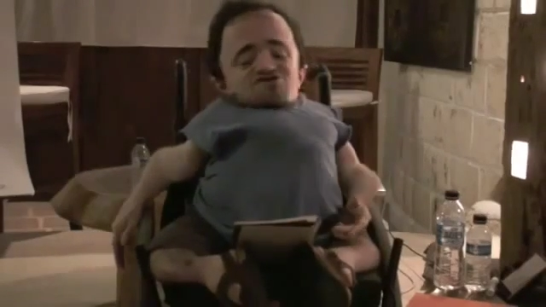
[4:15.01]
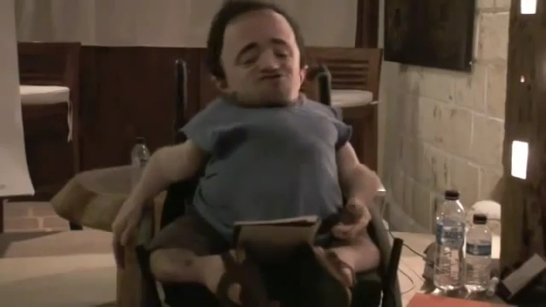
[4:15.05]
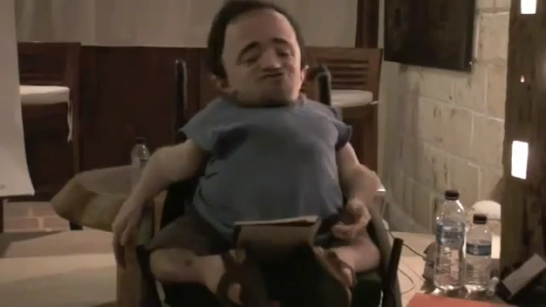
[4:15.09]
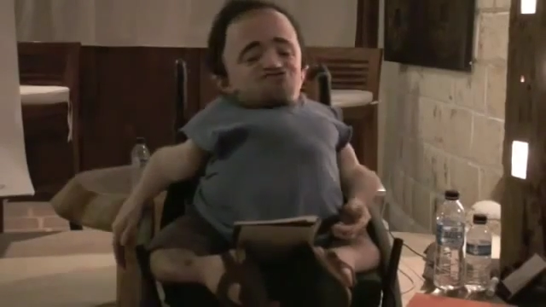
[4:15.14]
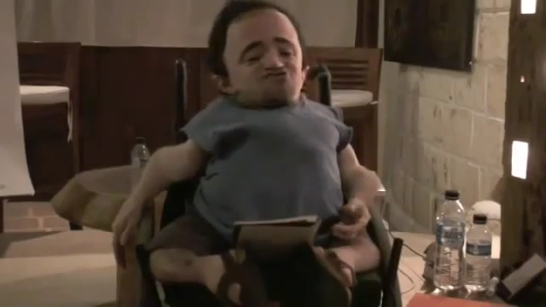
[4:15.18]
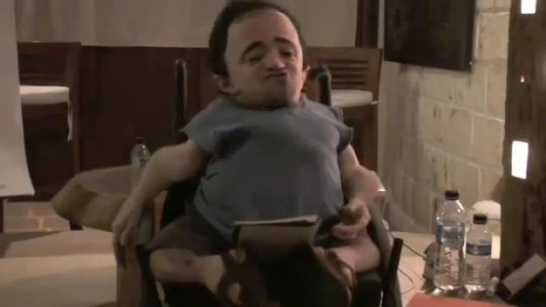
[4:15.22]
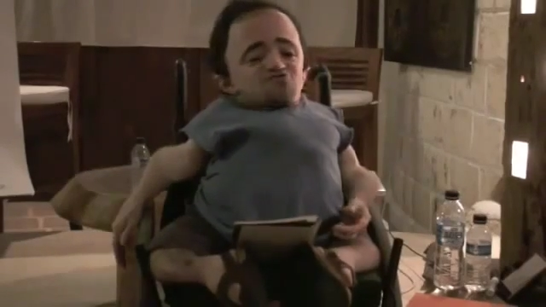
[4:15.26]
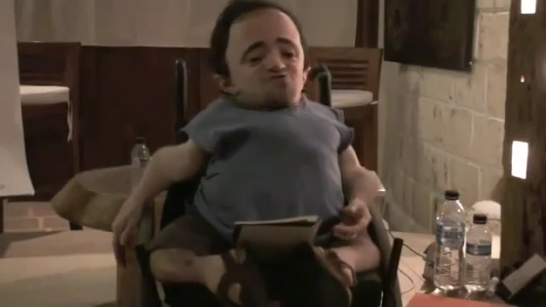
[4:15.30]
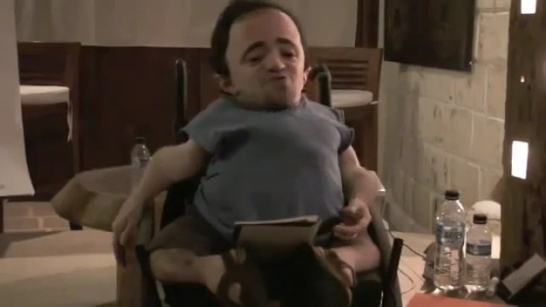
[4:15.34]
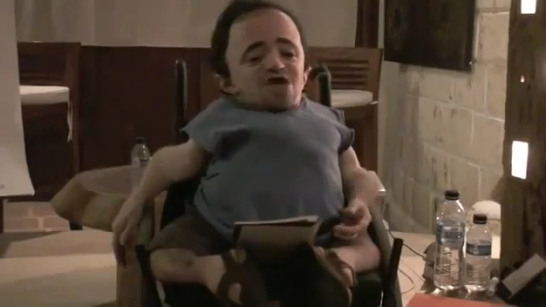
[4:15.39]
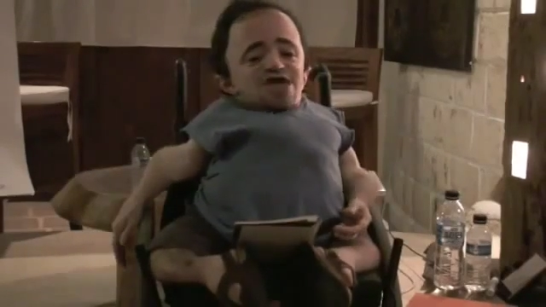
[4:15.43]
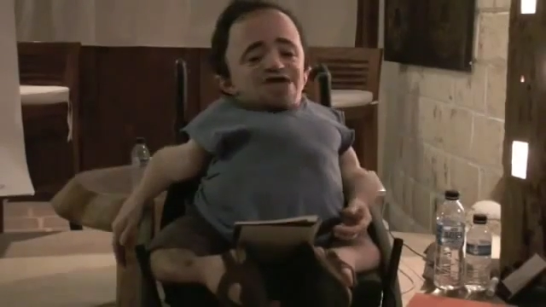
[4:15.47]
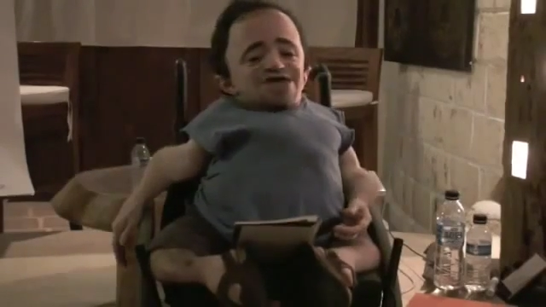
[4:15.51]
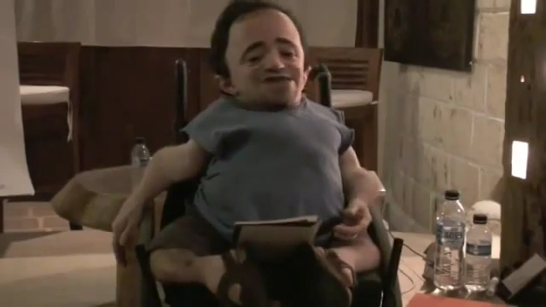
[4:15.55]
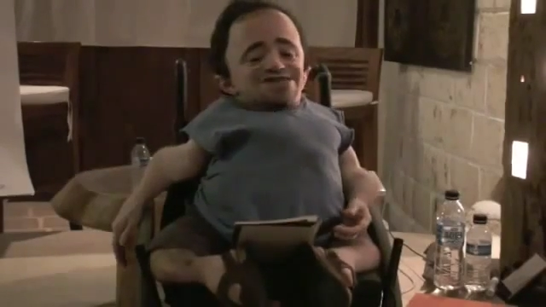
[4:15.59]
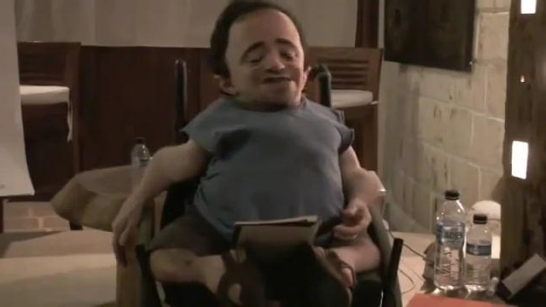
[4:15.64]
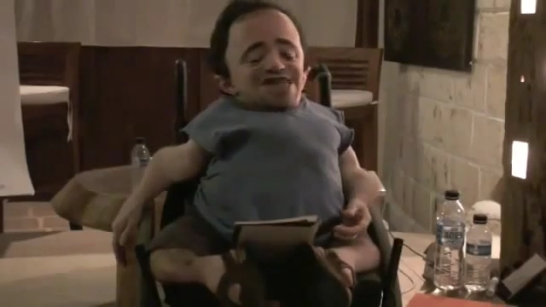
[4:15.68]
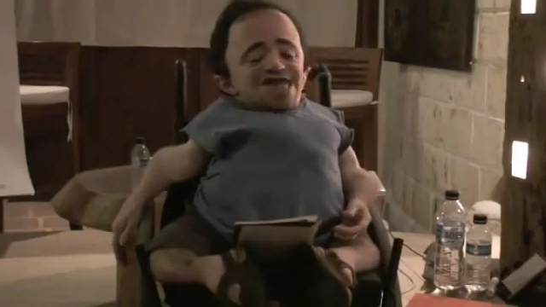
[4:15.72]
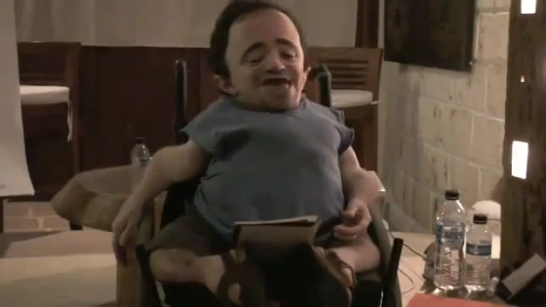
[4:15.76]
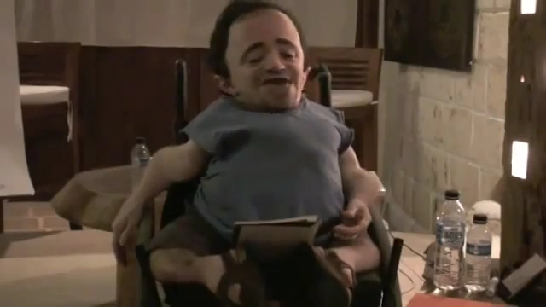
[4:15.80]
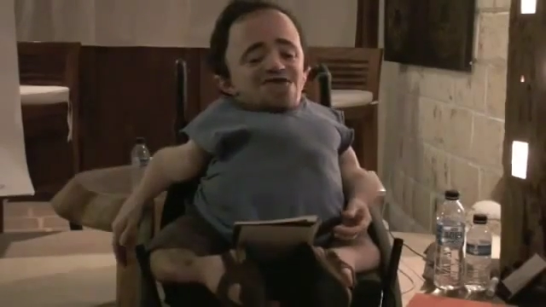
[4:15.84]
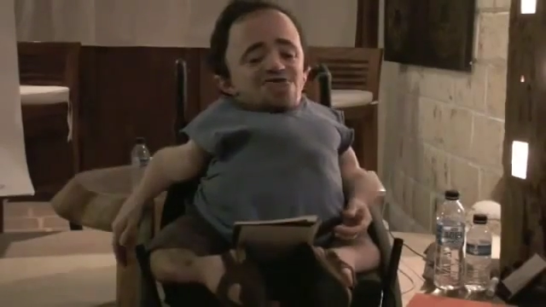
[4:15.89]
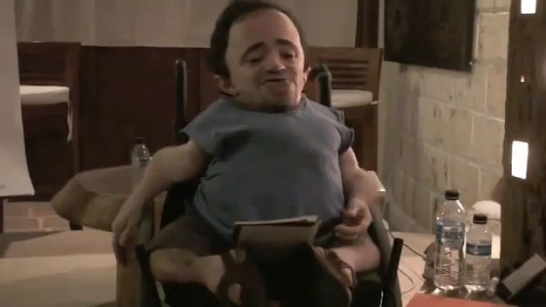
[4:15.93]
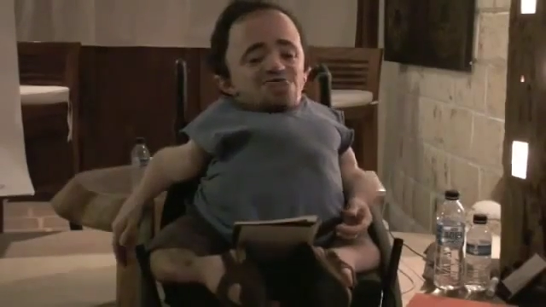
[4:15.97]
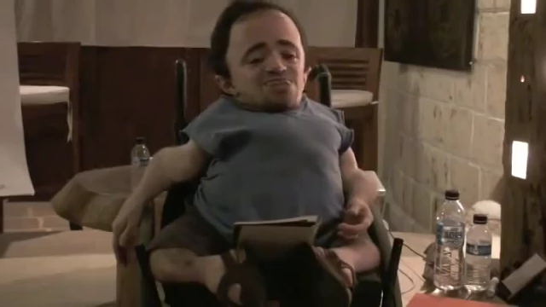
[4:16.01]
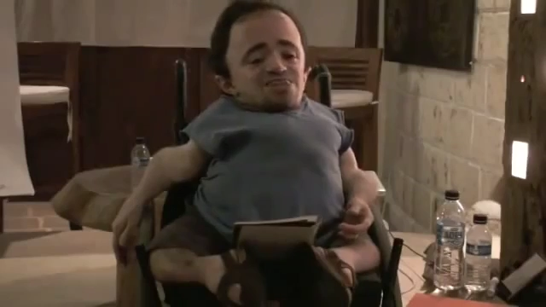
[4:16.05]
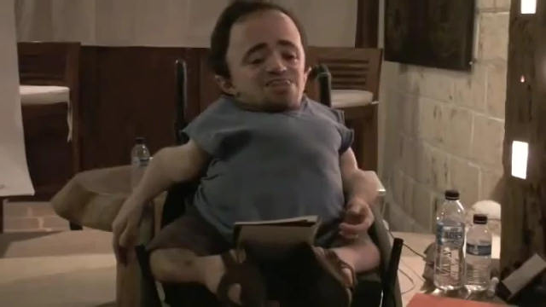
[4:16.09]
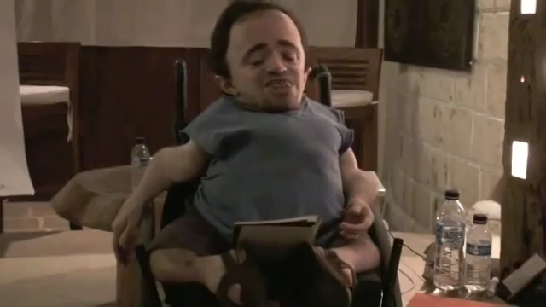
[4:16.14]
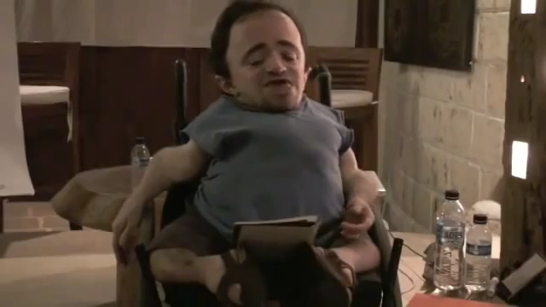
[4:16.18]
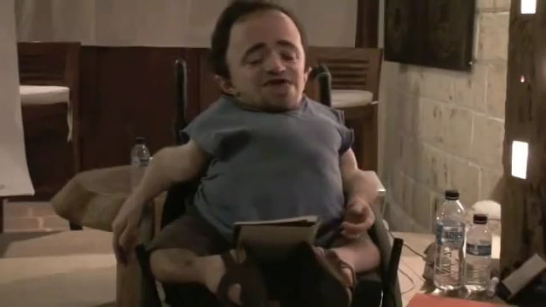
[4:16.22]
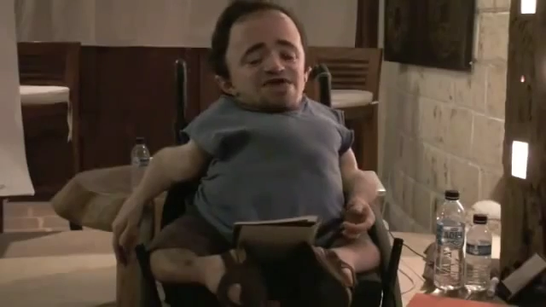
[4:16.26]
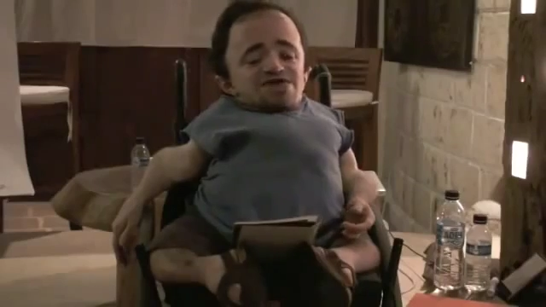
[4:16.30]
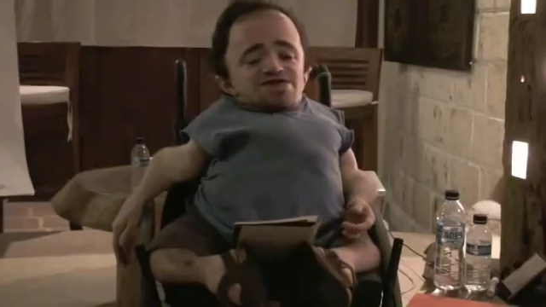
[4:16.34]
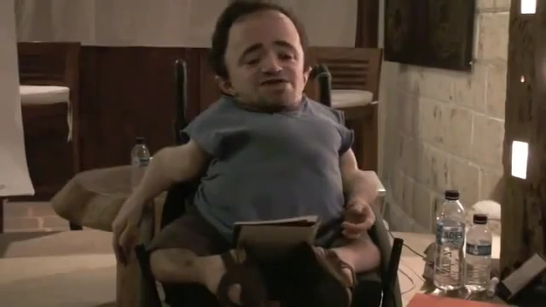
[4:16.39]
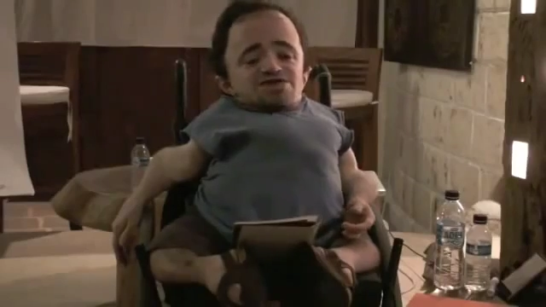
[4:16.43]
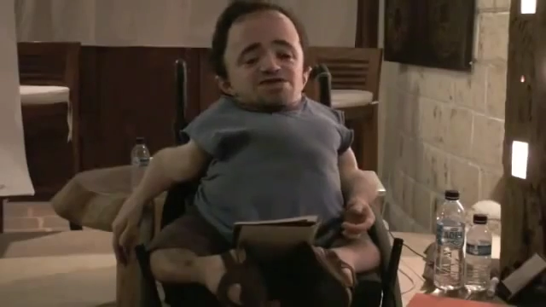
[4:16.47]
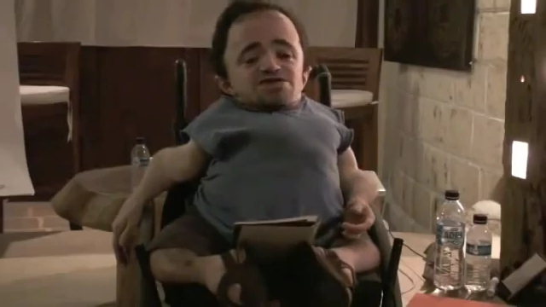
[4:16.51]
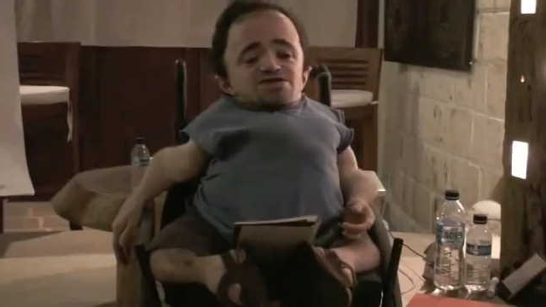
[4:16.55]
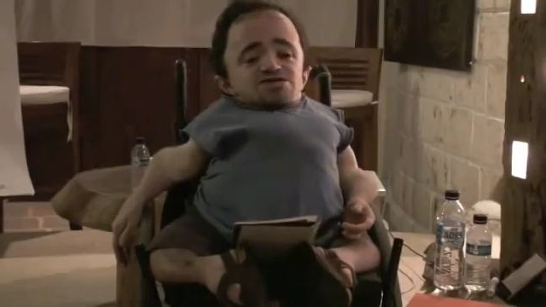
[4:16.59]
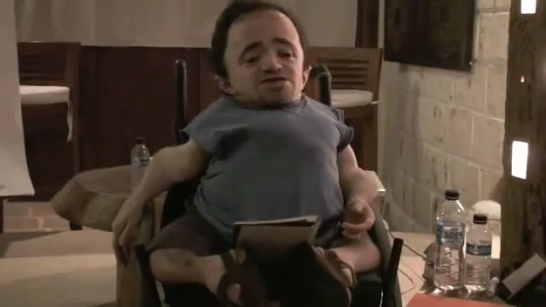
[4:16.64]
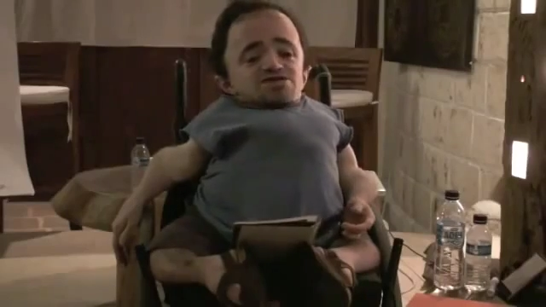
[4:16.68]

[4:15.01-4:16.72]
So right now, like,